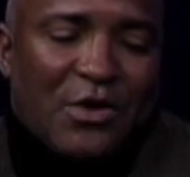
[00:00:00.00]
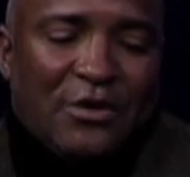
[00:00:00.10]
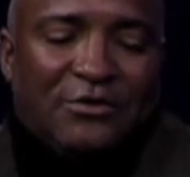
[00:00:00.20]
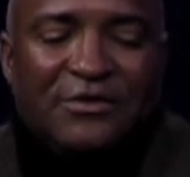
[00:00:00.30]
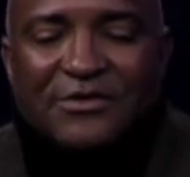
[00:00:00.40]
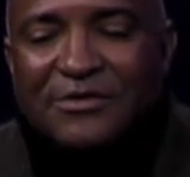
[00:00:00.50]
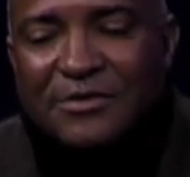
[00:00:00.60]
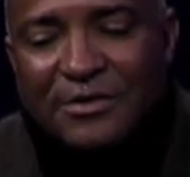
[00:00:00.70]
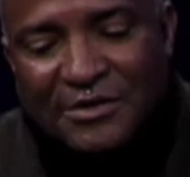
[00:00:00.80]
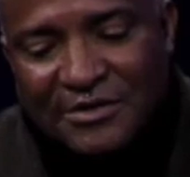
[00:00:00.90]
Wow, this
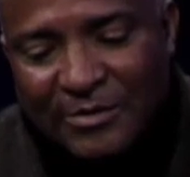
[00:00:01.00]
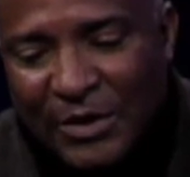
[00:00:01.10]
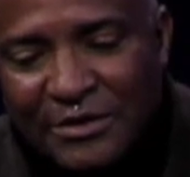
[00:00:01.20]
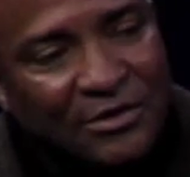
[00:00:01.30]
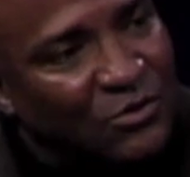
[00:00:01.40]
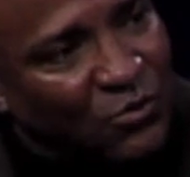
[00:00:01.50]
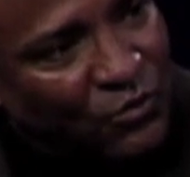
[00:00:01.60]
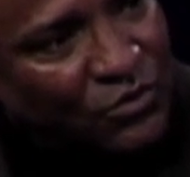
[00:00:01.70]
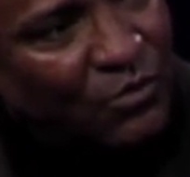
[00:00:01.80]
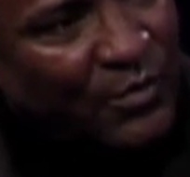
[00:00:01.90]
is amazing.
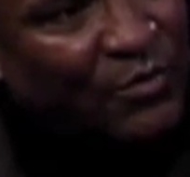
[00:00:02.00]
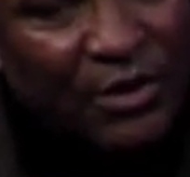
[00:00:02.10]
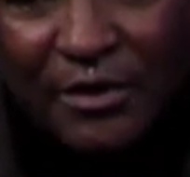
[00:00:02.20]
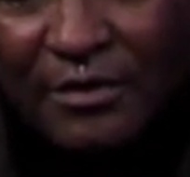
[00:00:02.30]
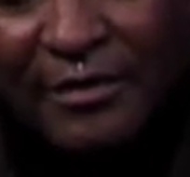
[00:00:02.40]
So maybe